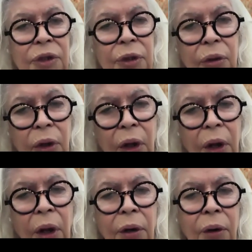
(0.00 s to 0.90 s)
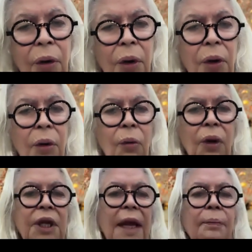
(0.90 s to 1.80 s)
to learn
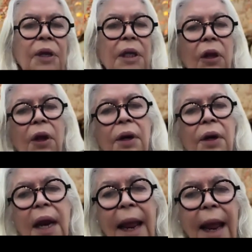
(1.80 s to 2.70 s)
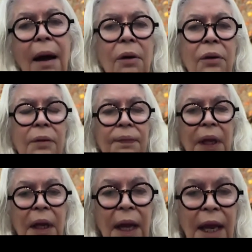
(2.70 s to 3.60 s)
what can be learnt now
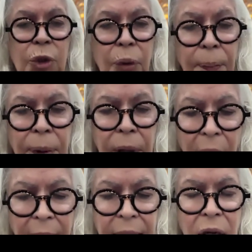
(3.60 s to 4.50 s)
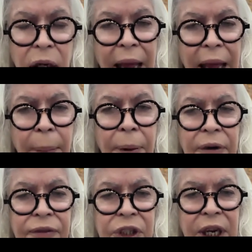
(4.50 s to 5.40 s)
and to apply
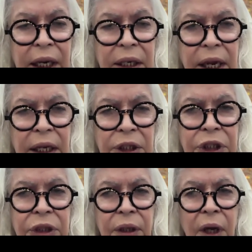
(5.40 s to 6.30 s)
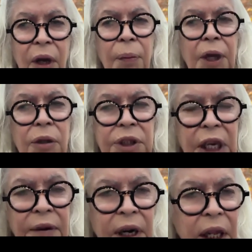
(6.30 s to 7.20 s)
collaborative techniques, because
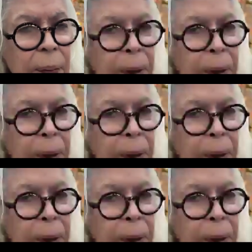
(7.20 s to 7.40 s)
even in the